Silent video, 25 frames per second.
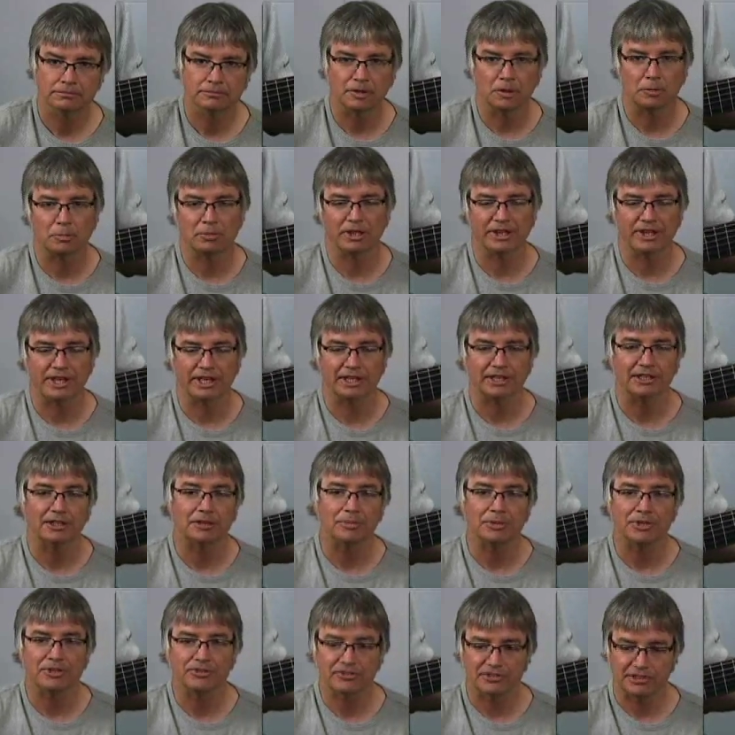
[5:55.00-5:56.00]
I'll play that a little
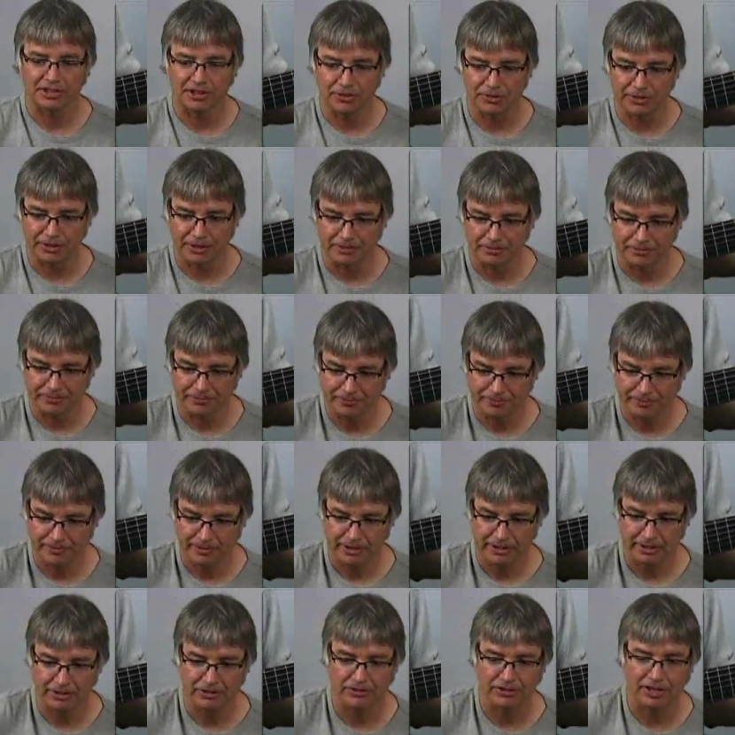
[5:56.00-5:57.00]
bit slower.
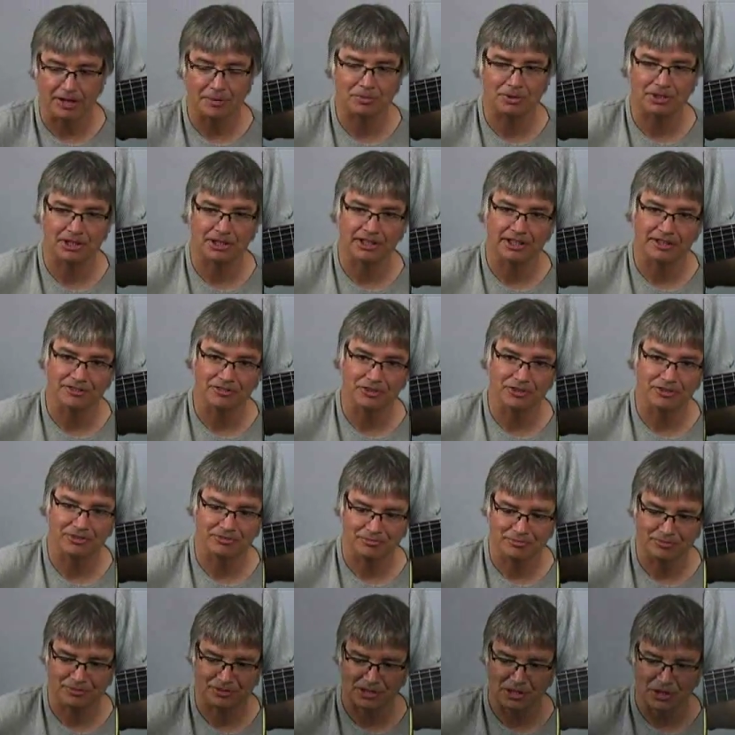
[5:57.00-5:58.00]
Example 11,
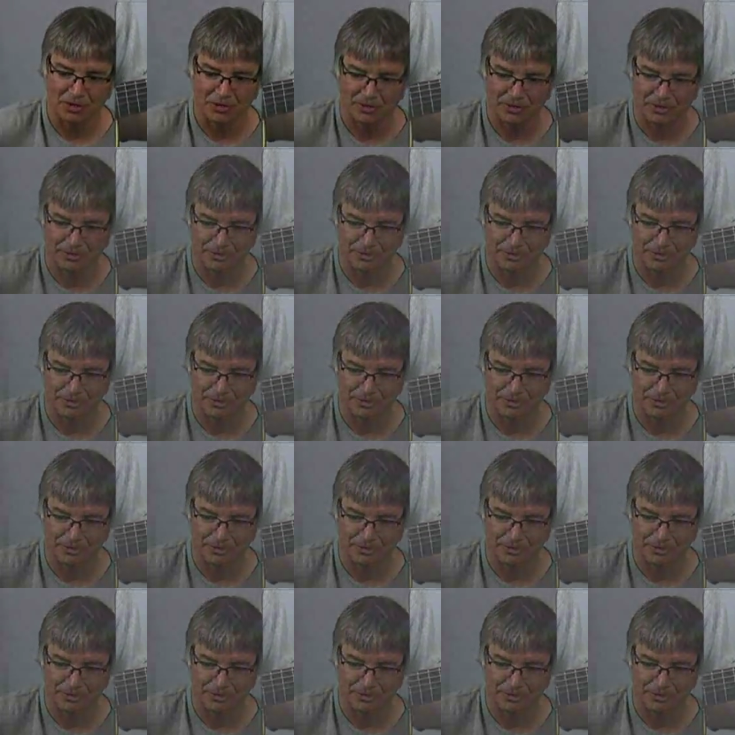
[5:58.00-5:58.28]
slower.